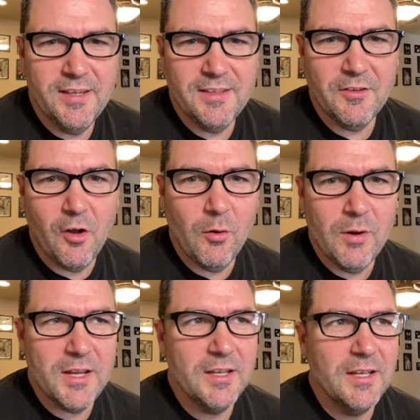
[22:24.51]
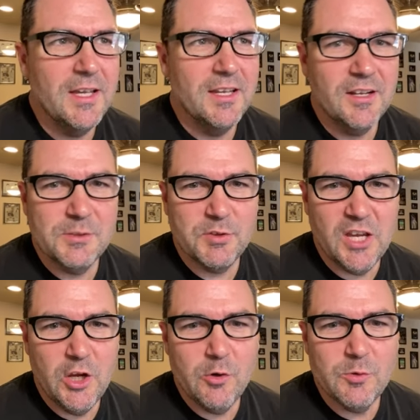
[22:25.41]
in the hallway because he was a
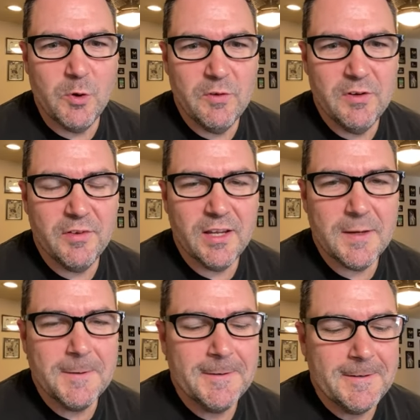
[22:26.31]
huge movie fan.